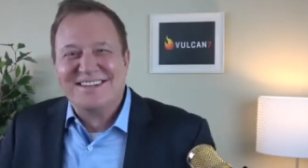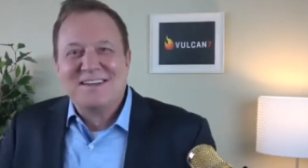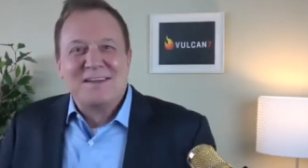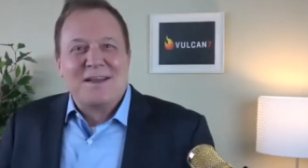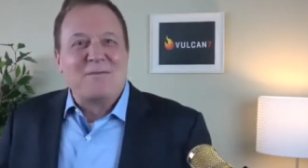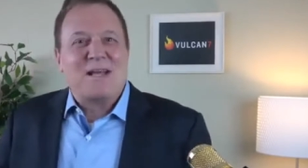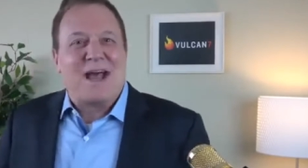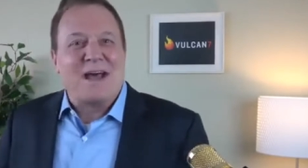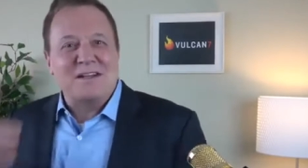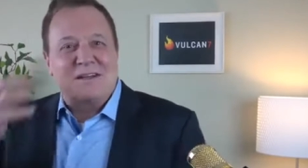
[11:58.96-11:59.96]
I mean, how
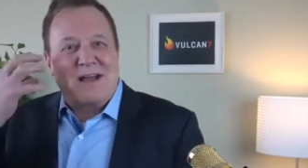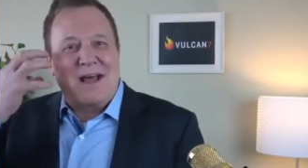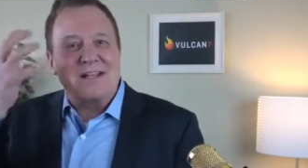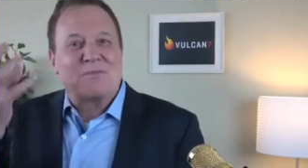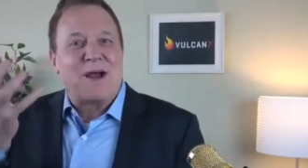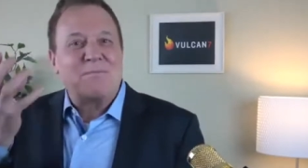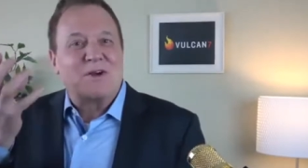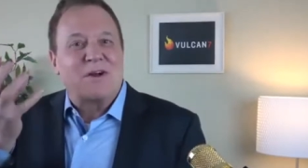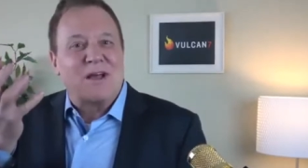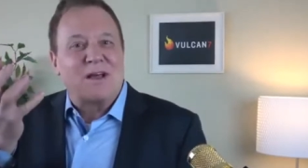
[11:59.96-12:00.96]
do you wrap your
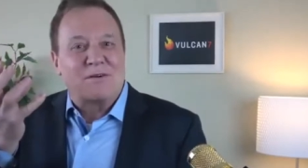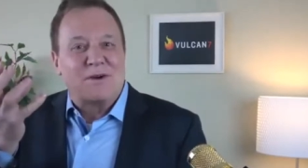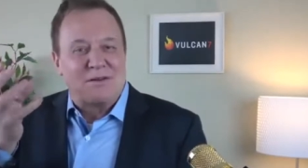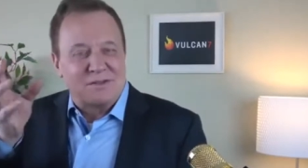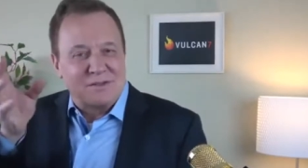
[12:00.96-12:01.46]
head around